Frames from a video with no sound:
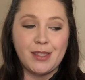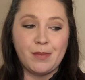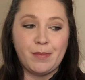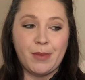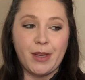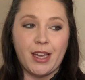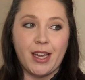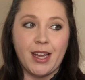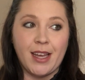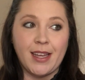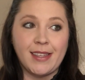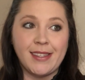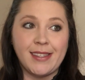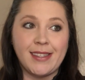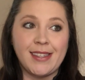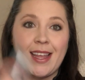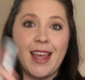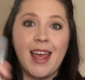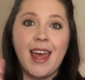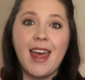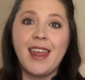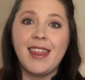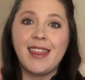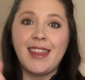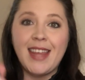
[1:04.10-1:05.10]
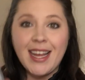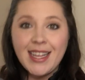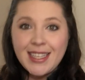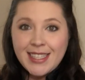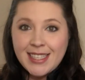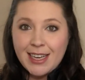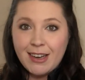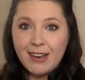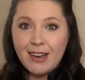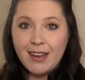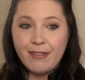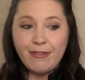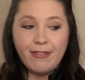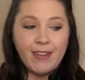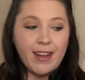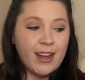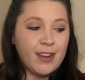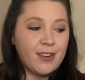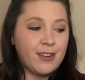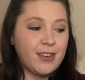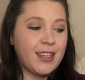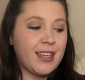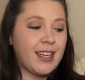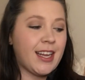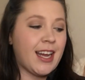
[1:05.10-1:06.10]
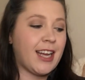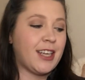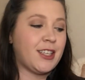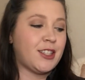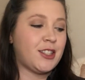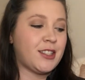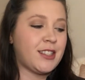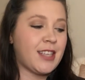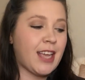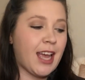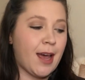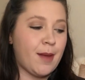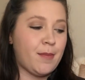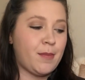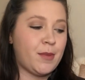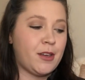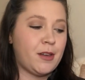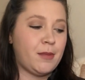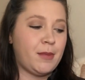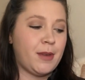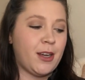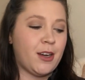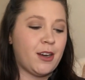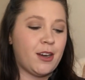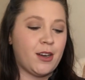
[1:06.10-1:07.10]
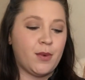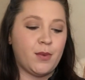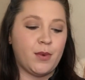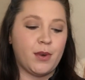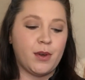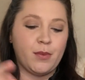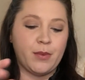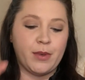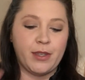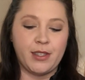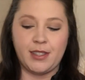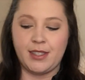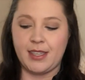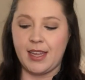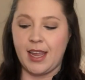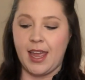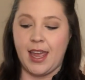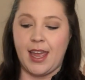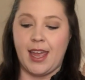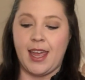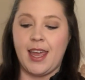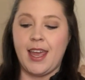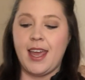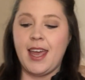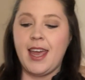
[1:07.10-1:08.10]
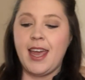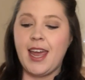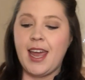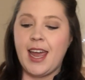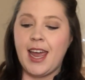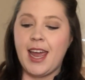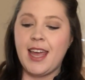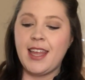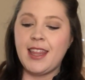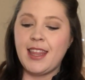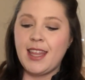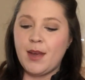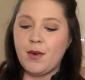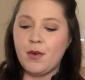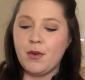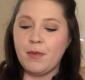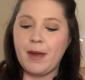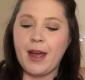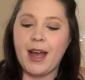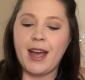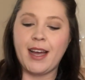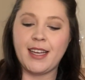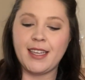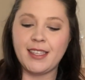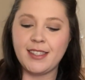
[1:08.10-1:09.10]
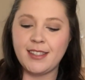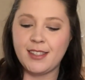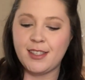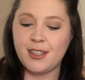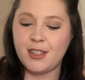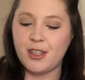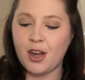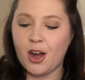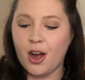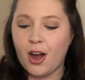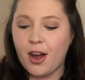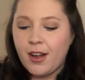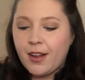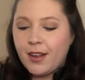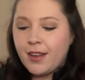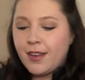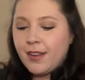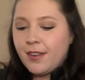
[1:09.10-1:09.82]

because that's how I found it. I just happened to be on one Wednesday and they were back in stock.